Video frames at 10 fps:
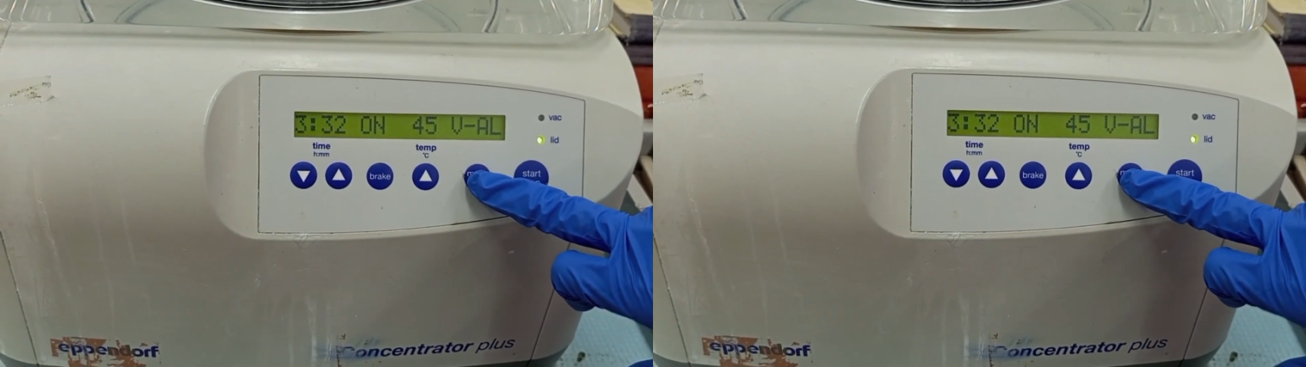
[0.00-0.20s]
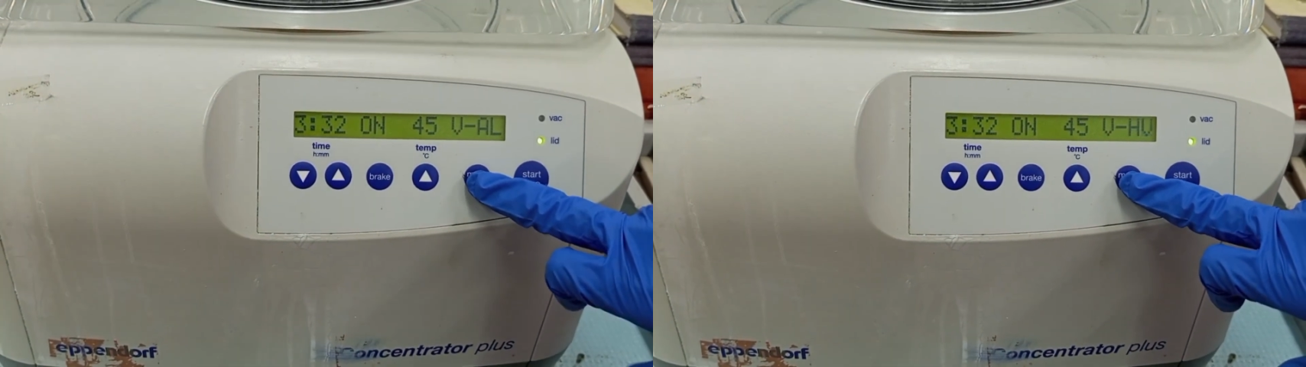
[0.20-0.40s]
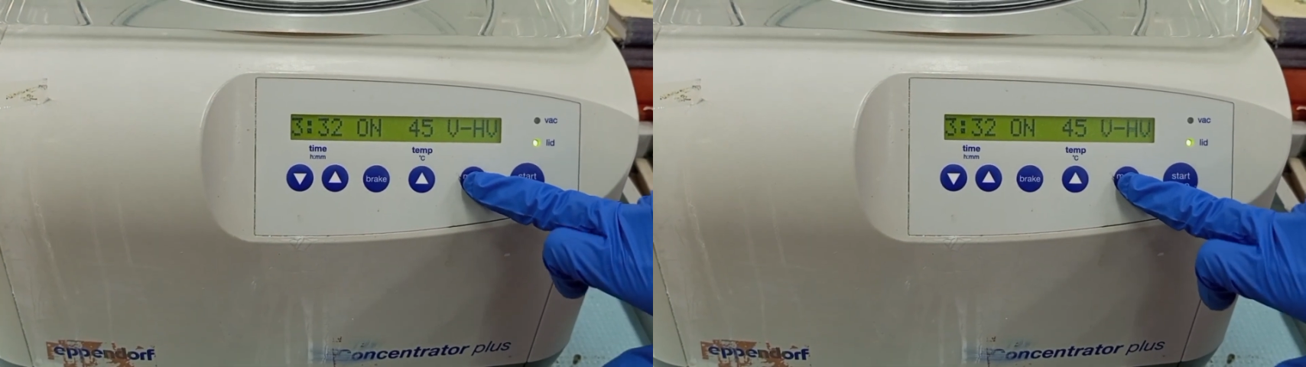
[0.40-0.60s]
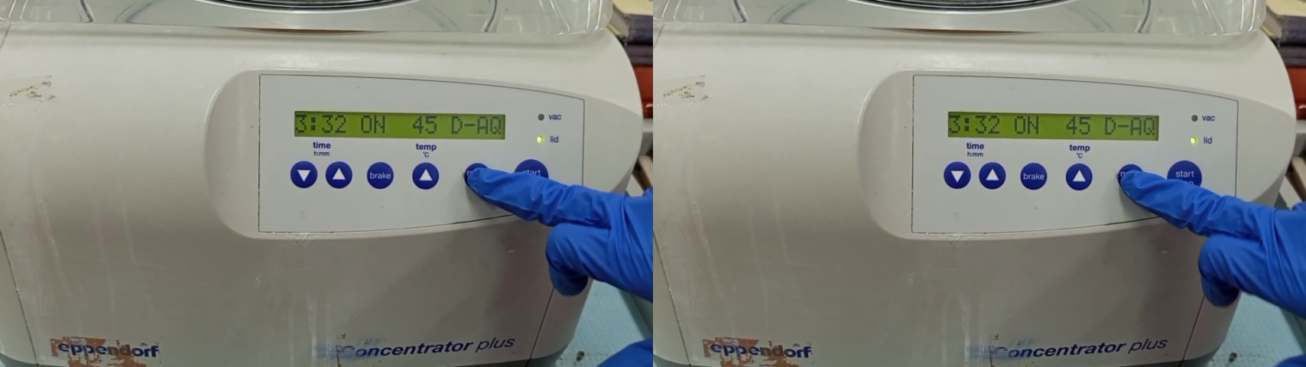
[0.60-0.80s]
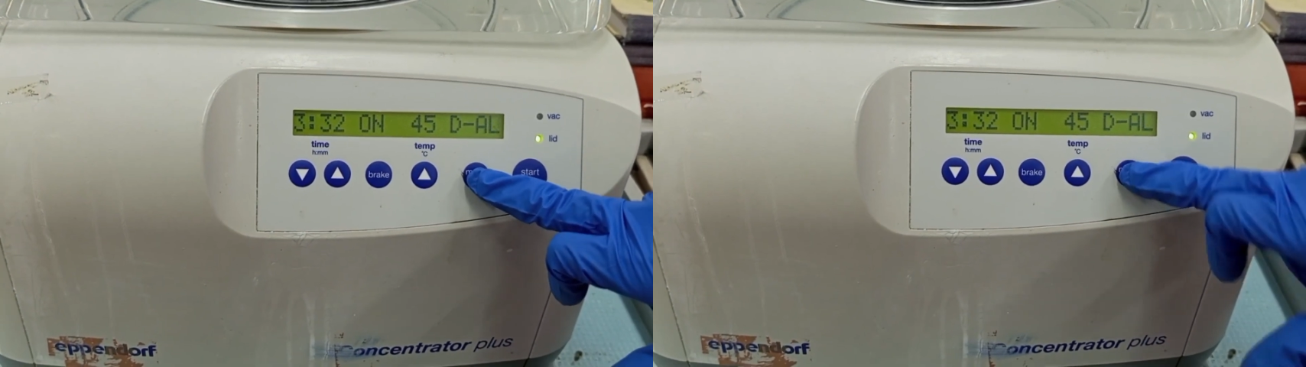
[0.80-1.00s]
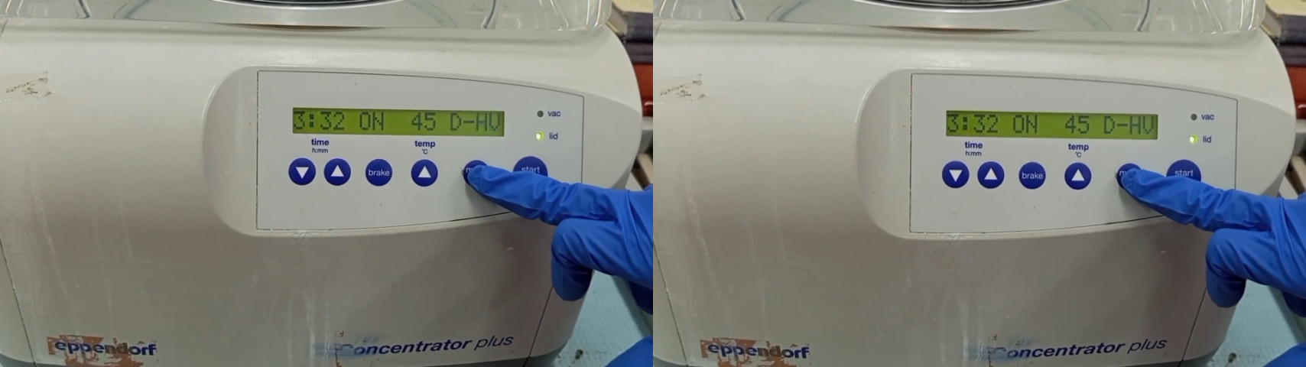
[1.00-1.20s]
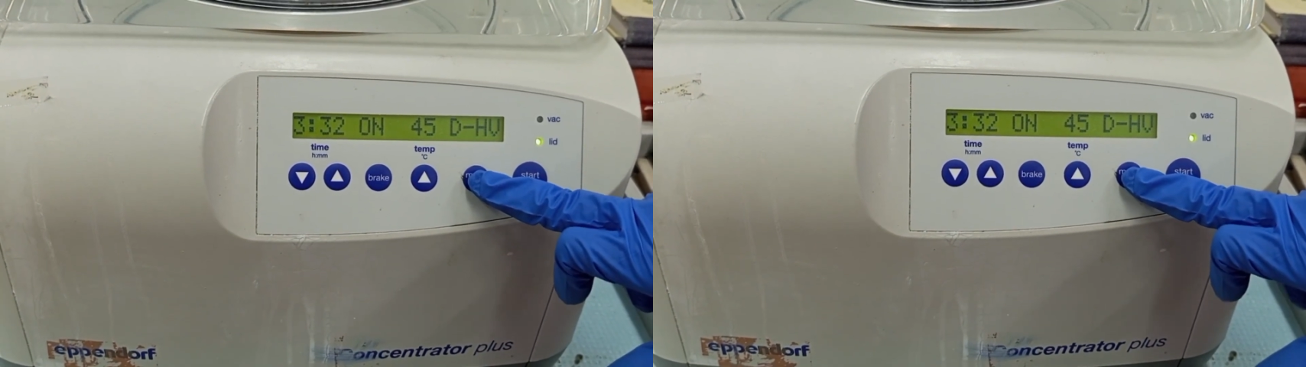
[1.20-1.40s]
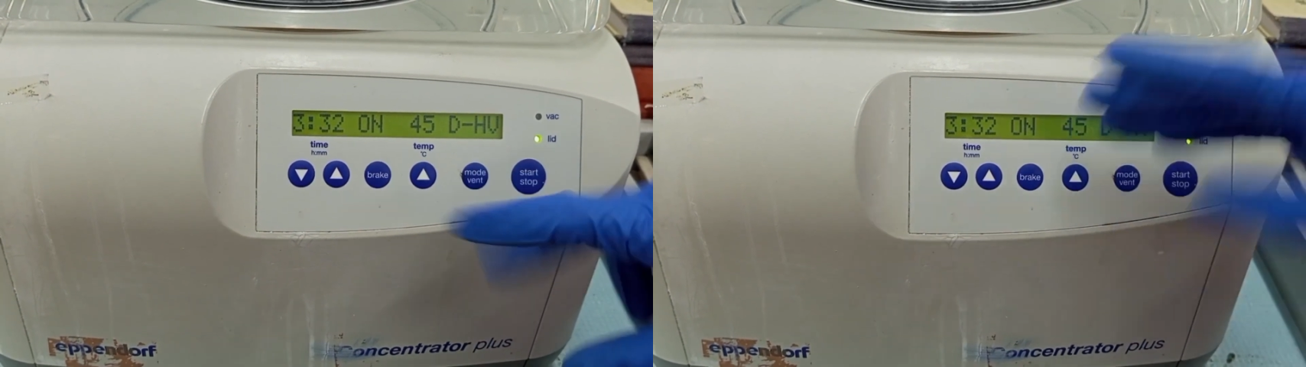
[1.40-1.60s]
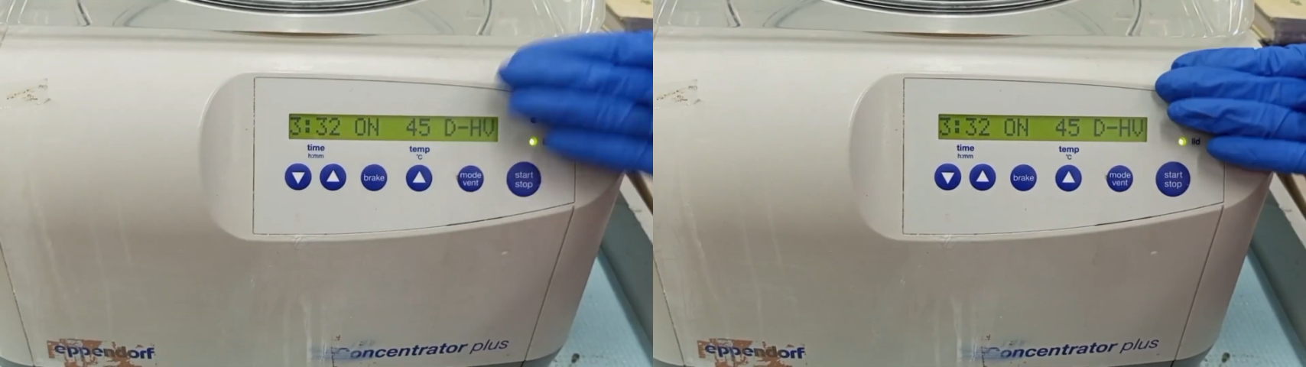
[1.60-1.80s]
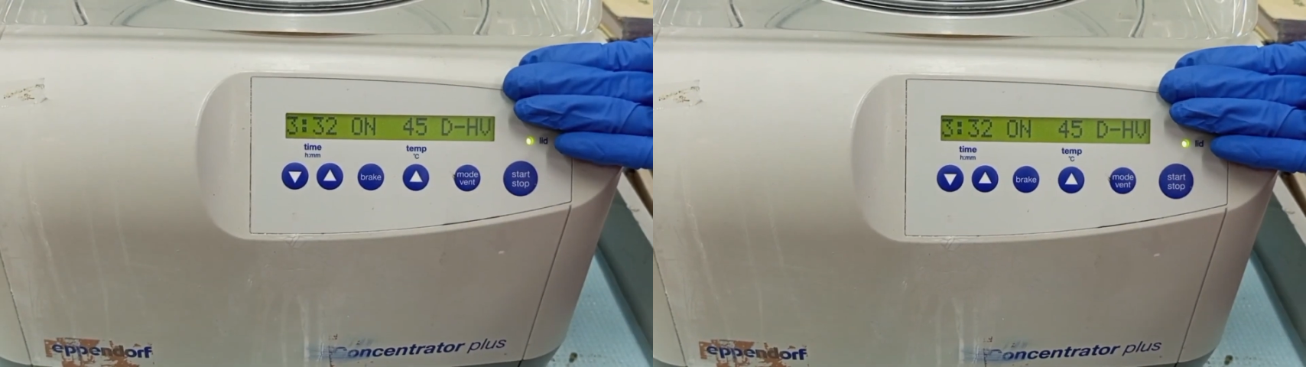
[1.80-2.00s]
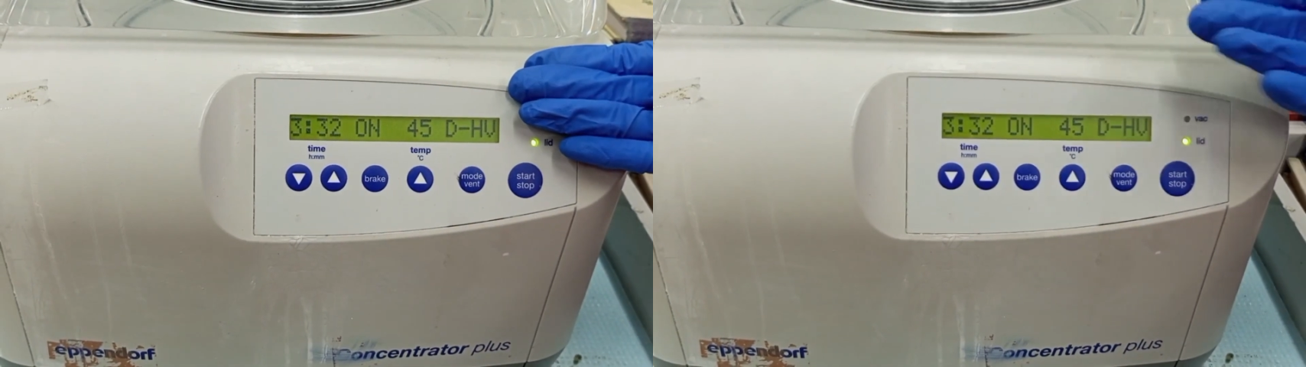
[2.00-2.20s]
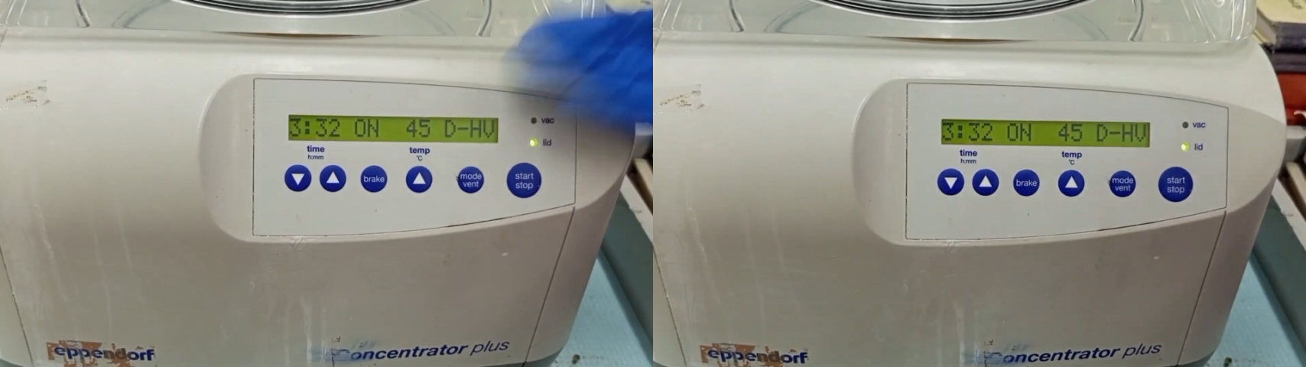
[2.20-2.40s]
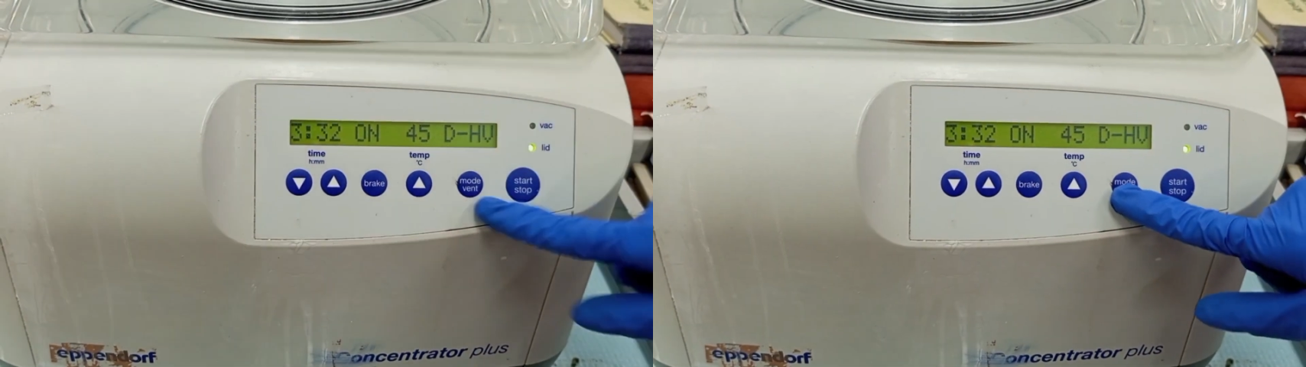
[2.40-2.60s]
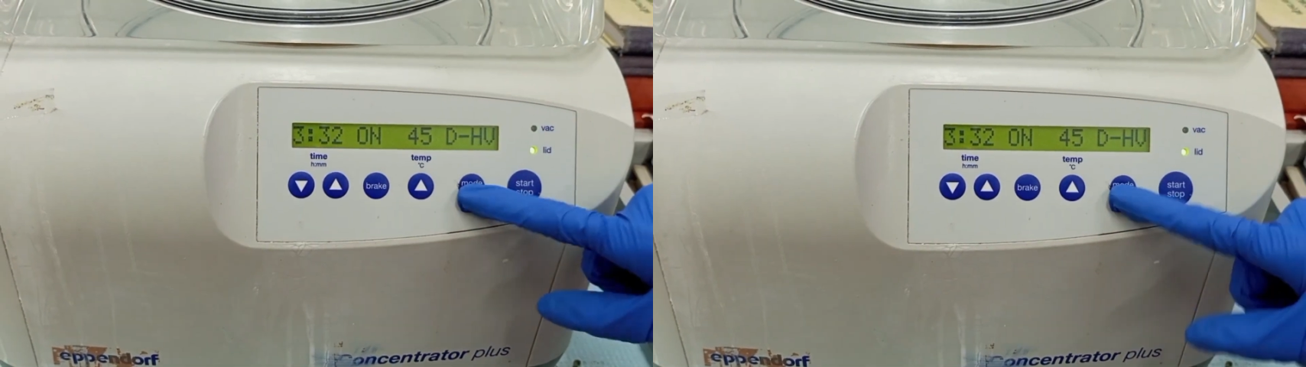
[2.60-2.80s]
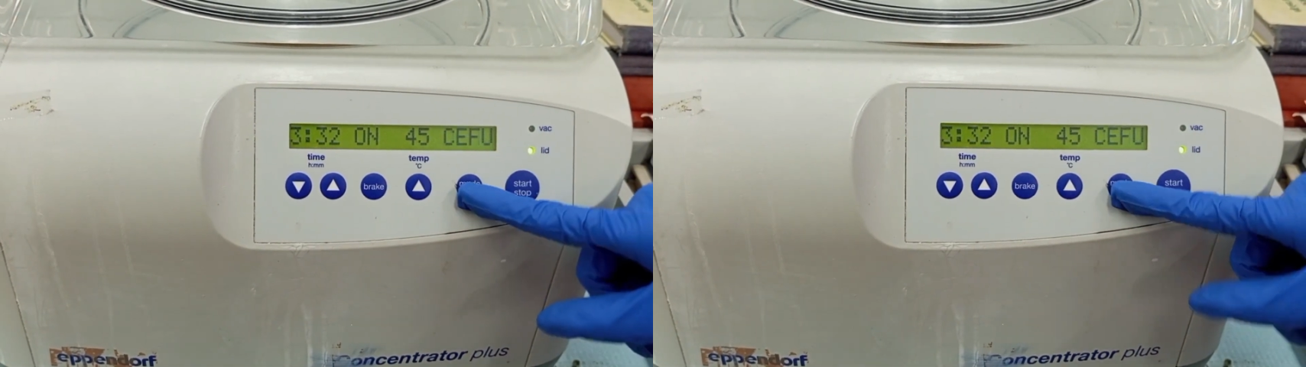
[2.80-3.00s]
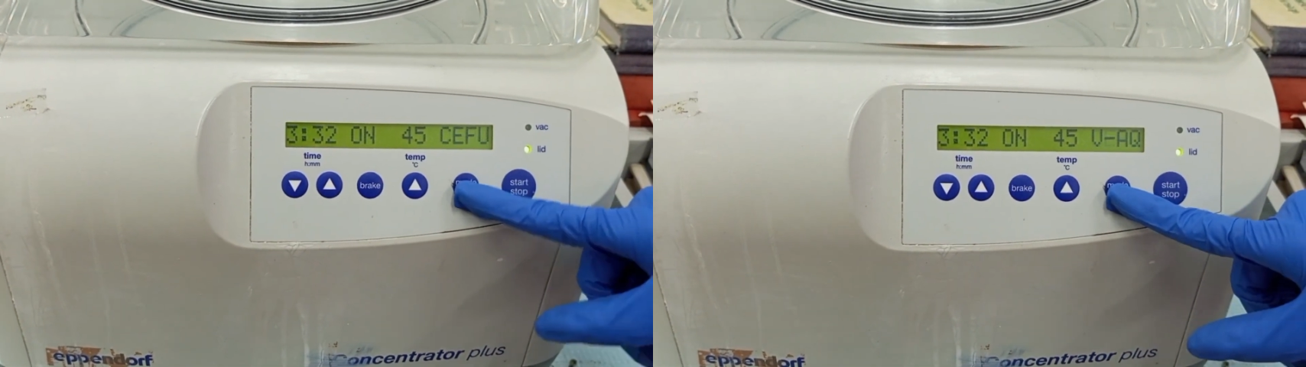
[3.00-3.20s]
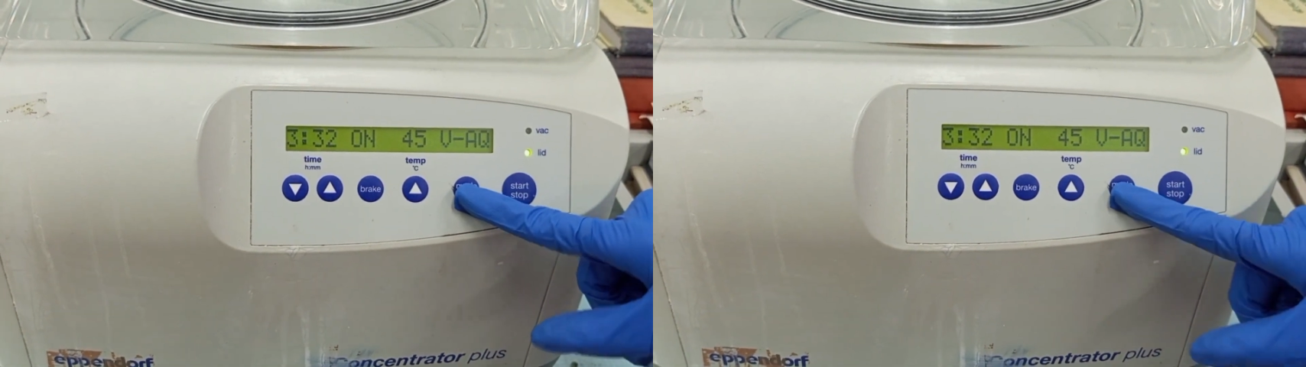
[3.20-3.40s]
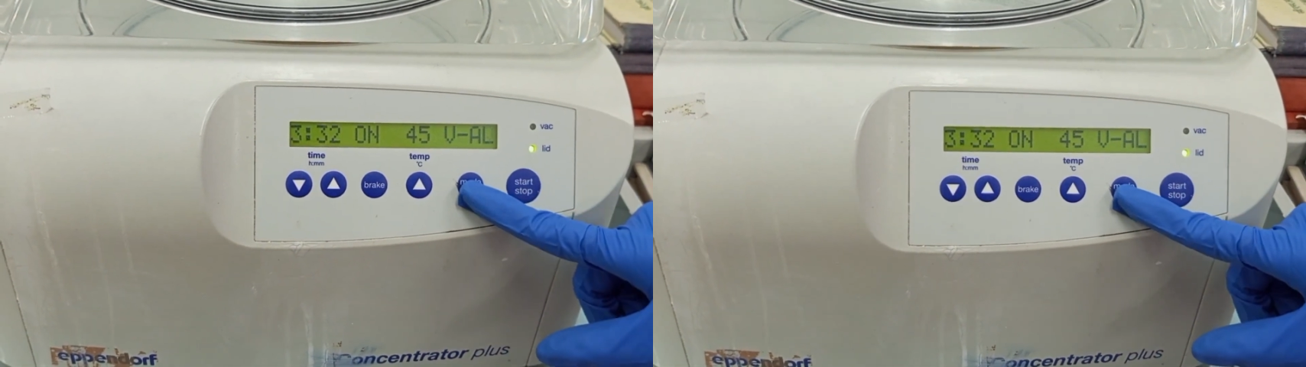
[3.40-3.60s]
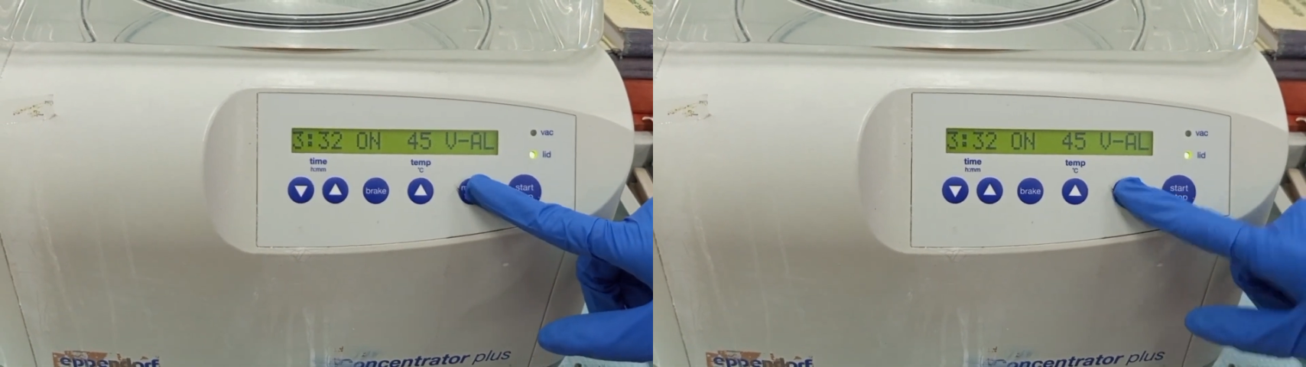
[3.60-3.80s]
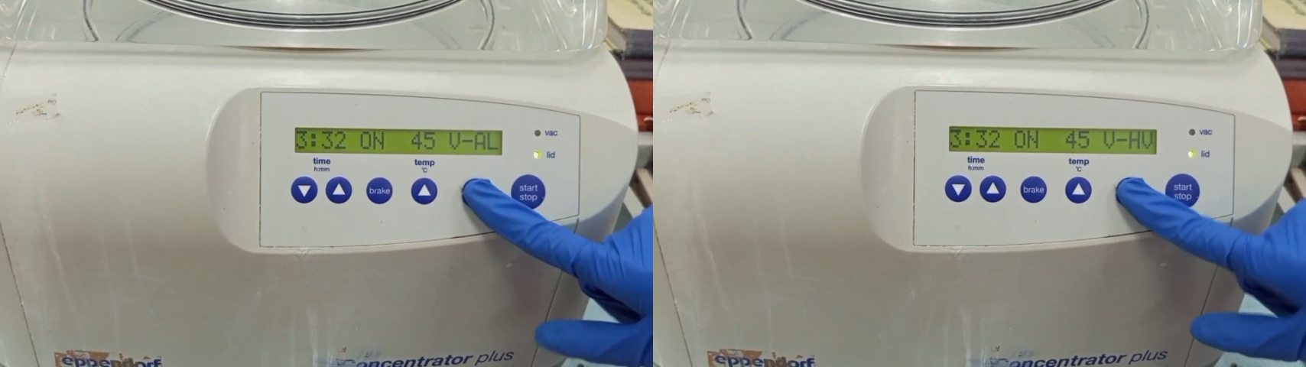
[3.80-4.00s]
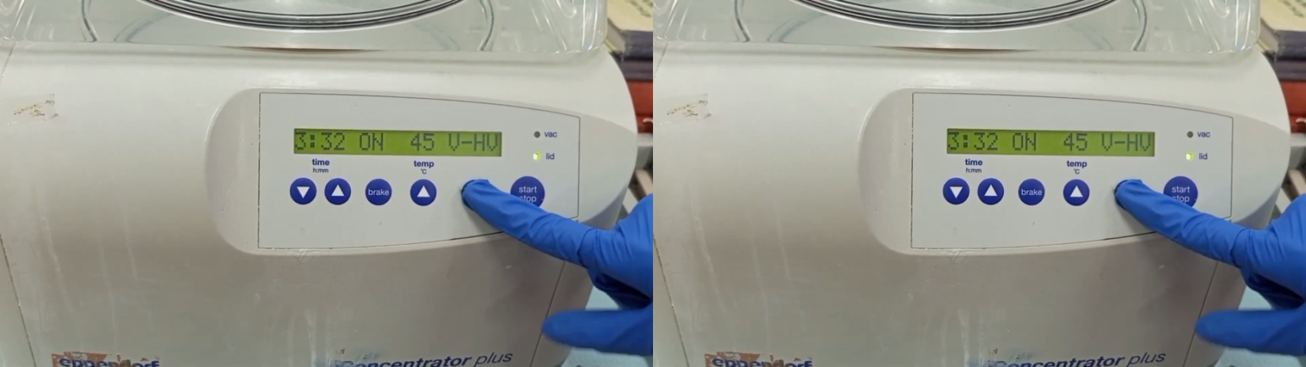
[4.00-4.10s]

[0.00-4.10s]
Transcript: [unreadable: no face in view]